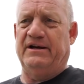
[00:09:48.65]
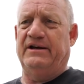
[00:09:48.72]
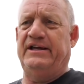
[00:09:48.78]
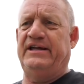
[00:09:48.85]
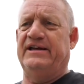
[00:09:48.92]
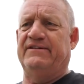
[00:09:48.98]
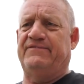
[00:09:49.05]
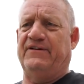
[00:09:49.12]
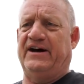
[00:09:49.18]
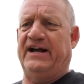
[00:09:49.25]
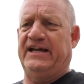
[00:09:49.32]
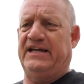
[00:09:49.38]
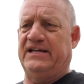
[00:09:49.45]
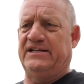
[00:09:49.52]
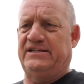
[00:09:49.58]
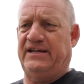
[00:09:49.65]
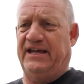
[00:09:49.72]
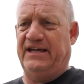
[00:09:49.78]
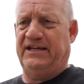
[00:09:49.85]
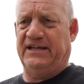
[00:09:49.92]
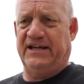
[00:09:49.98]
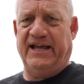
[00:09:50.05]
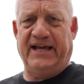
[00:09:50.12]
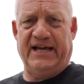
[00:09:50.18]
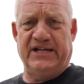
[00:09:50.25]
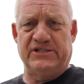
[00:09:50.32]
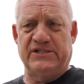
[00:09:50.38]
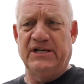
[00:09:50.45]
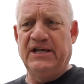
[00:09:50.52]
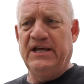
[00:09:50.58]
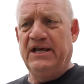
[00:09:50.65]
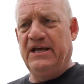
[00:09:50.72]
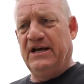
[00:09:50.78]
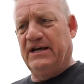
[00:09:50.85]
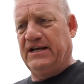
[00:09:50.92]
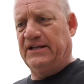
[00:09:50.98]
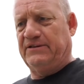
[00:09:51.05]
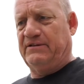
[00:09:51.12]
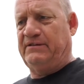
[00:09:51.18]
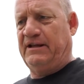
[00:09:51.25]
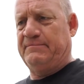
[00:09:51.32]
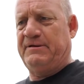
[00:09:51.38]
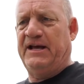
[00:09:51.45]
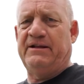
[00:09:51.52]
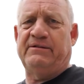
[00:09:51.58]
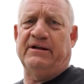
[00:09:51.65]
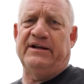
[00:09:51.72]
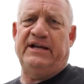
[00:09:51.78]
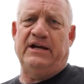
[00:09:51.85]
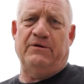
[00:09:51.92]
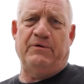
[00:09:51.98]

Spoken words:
EFI intake and heads. Got the same heads on here.